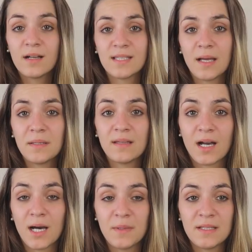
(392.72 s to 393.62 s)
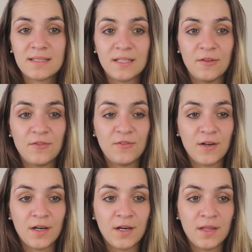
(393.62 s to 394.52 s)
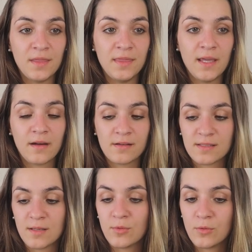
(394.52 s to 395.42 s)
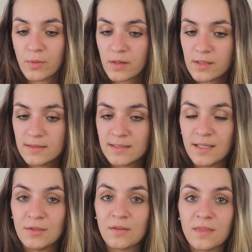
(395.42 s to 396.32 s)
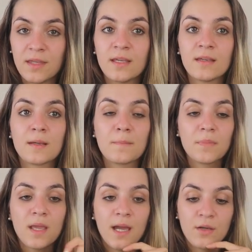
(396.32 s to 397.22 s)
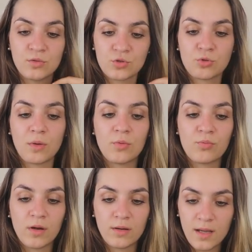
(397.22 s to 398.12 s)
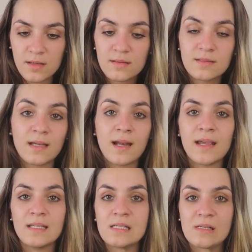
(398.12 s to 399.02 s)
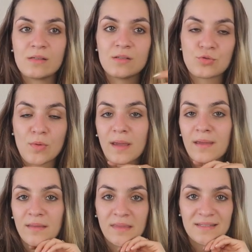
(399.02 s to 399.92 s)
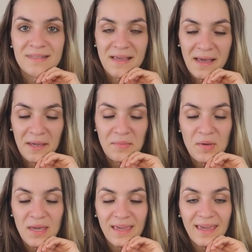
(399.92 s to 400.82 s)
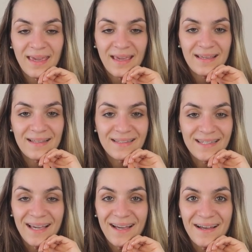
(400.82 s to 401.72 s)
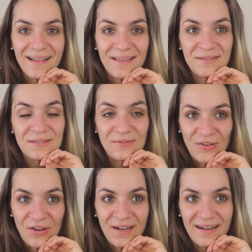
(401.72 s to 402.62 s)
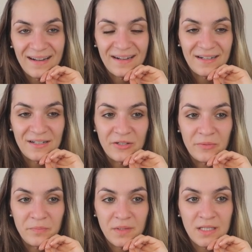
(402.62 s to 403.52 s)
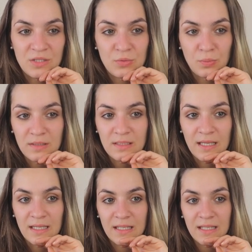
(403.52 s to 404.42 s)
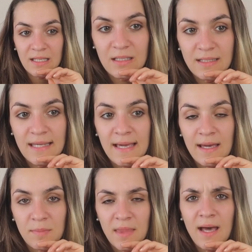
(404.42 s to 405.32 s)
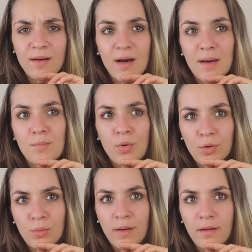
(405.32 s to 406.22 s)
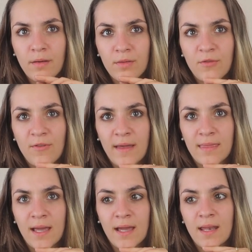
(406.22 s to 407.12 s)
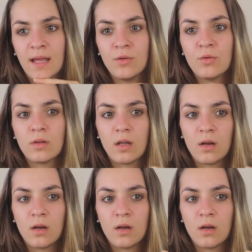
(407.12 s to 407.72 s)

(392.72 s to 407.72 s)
Tell me in the comments if there are some words that you think I could try to pronounce that I didn't try this time. And yeah, that was fun. It's really like, yeah, now I'm more aware of the fact that I know